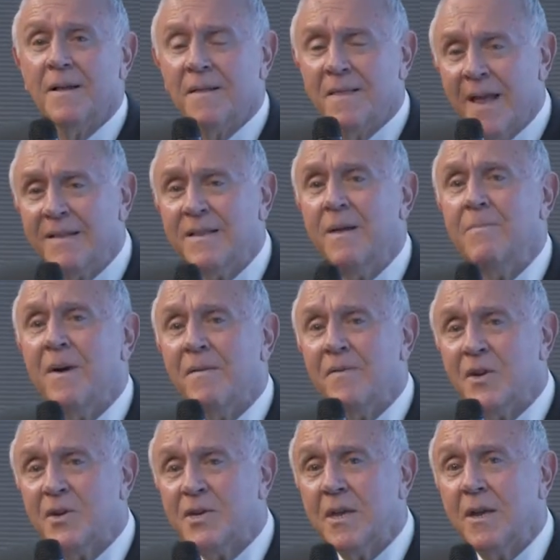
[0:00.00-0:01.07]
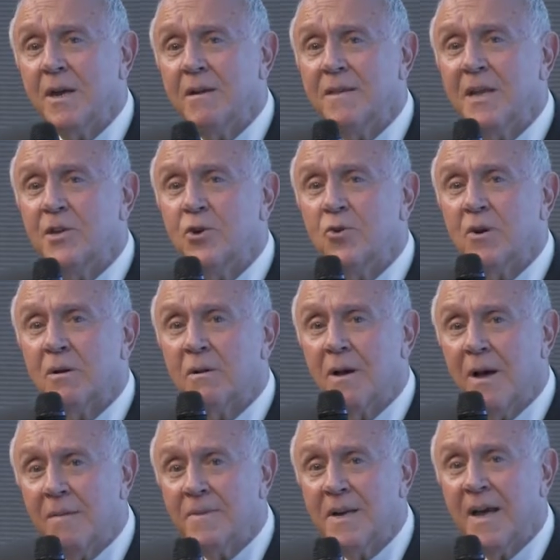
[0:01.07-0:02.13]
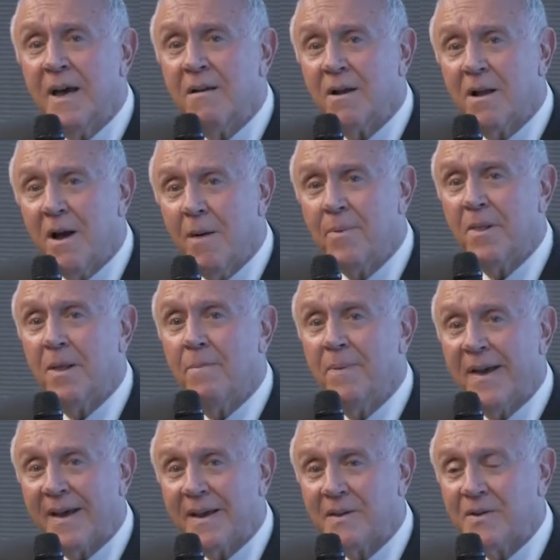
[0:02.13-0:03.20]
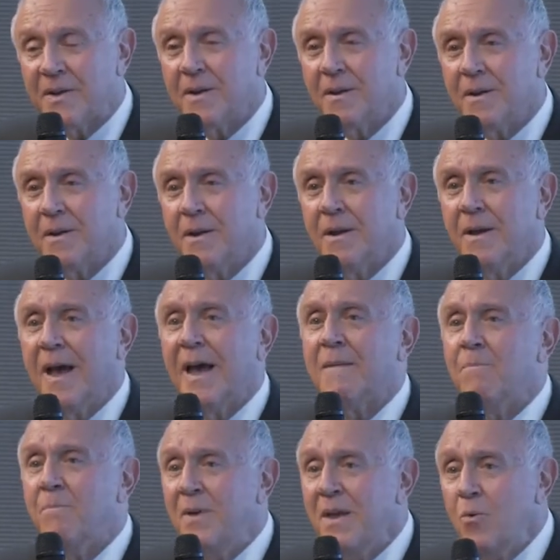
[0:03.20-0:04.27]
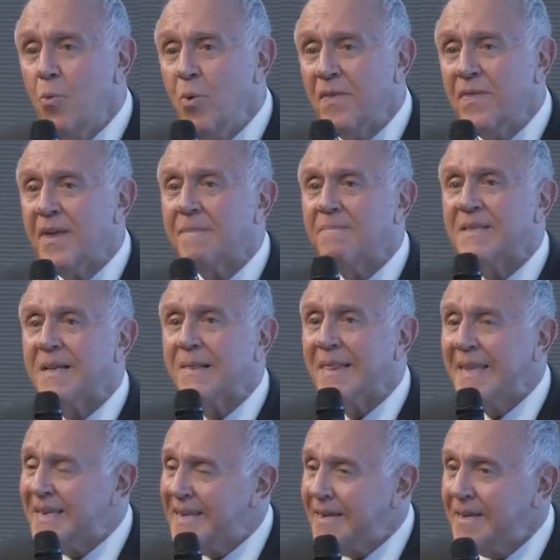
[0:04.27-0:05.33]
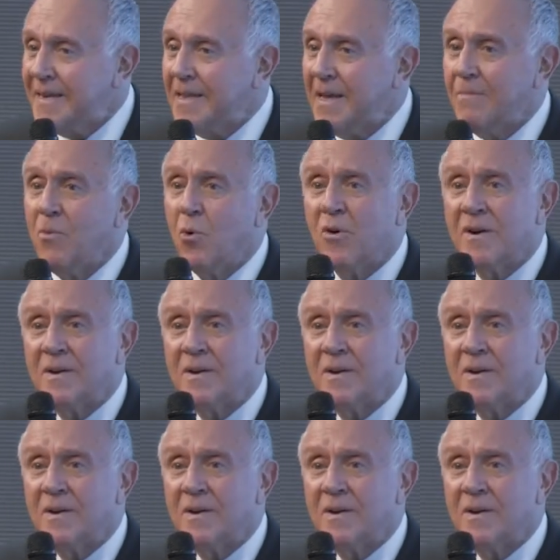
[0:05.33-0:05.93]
Let them understand that you can come down a couple of pegs and be with them, to listen to them more